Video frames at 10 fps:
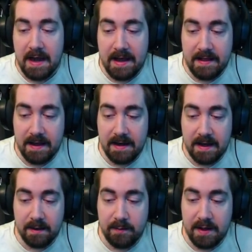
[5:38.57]
And then
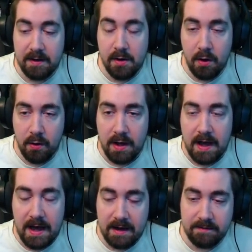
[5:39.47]
I can be like, no,
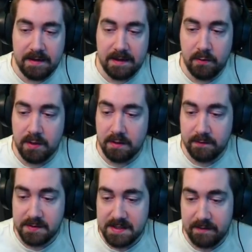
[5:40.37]
I really wanted
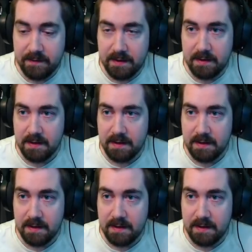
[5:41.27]
for 7.